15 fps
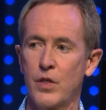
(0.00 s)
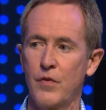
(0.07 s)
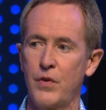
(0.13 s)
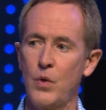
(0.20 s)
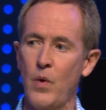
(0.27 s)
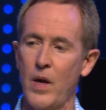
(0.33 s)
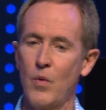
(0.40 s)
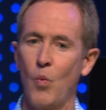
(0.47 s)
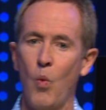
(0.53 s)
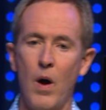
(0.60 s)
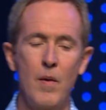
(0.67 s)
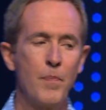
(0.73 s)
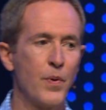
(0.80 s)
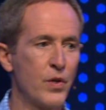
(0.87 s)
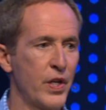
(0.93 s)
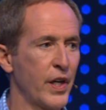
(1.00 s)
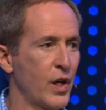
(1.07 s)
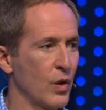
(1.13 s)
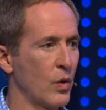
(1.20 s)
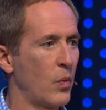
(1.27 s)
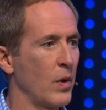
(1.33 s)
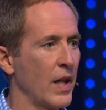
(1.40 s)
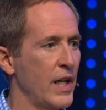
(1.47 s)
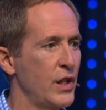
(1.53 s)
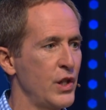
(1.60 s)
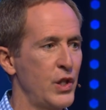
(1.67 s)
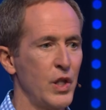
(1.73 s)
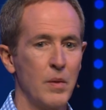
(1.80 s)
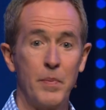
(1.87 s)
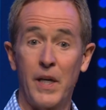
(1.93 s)
of you in one particular
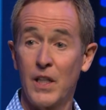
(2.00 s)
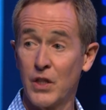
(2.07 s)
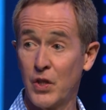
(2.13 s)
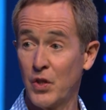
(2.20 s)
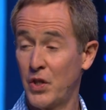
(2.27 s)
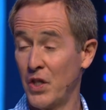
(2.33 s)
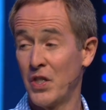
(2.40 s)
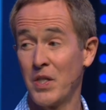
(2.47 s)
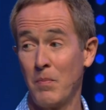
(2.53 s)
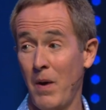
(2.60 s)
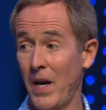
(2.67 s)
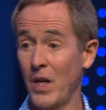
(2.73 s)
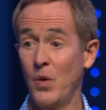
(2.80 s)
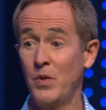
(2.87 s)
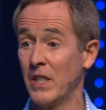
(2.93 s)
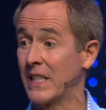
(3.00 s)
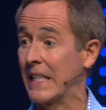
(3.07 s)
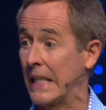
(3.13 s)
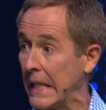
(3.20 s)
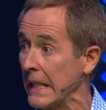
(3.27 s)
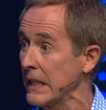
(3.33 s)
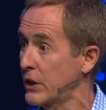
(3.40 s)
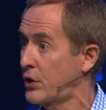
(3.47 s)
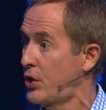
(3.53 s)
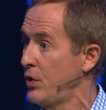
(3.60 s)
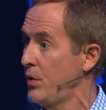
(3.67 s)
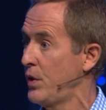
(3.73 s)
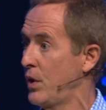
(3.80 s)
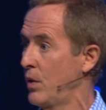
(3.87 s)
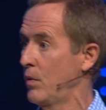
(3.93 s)
relationship because there's just somebody who just gets
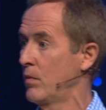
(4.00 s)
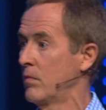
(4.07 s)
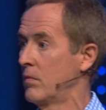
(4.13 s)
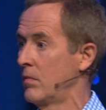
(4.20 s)
to you?